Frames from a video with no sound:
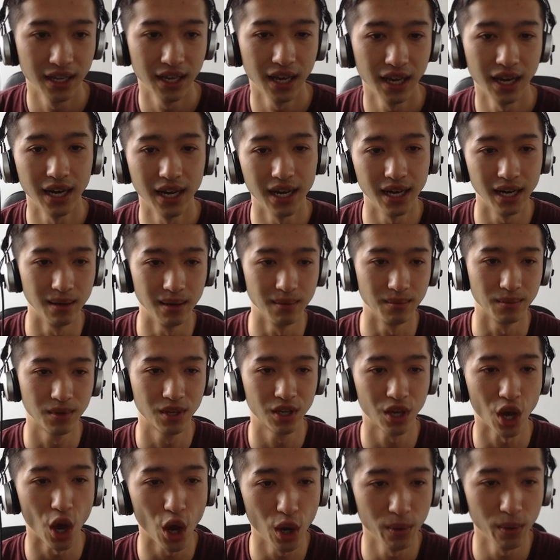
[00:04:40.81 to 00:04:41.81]

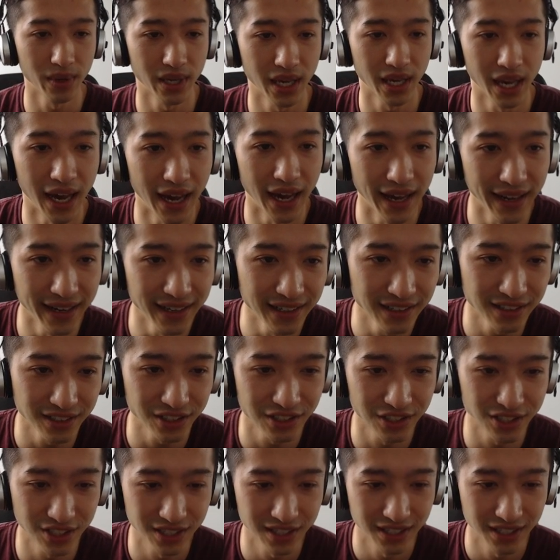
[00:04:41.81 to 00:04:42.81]
Coby
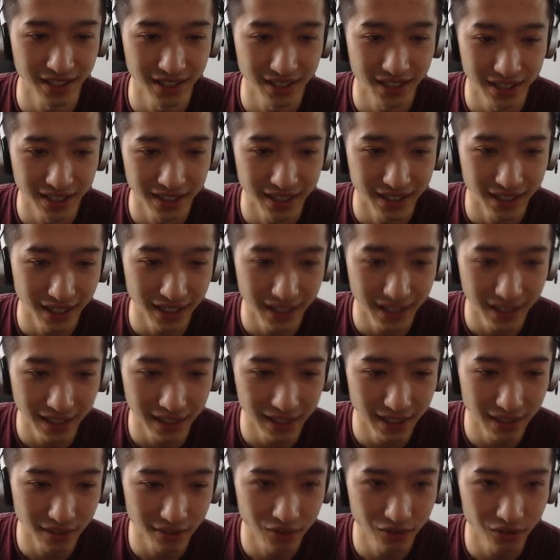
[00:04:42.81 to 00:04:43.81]
Hanoch,
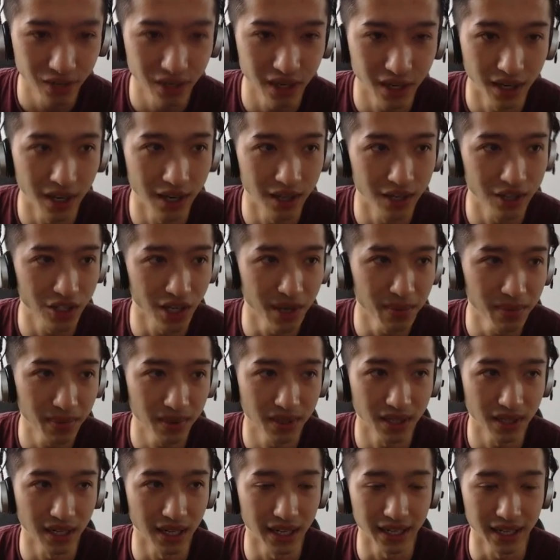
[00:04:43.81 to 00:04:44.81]
I jump
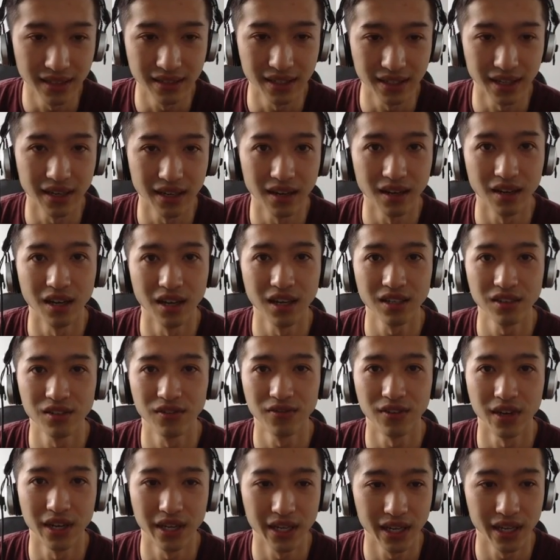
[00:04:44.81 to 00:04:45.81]
on LinkedIn. I like to
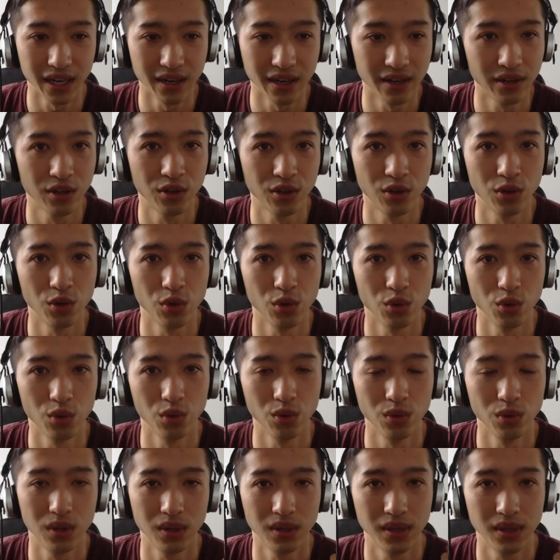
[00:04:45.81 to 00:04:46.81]
find out
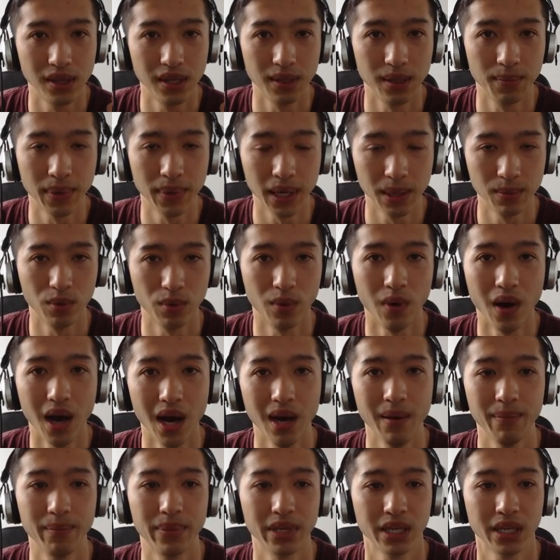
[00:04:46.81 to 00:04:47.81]
who the people
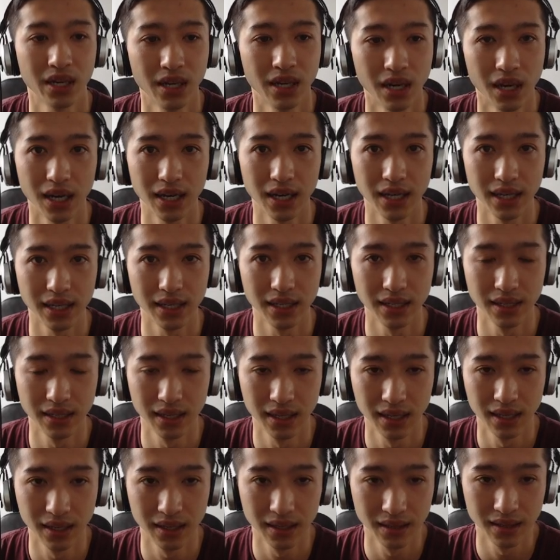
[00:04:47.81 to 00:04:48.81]
are behind
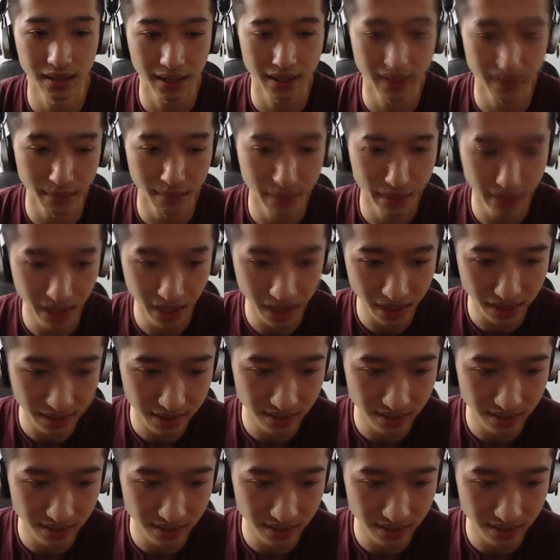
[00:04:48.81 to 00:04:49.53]
the companies.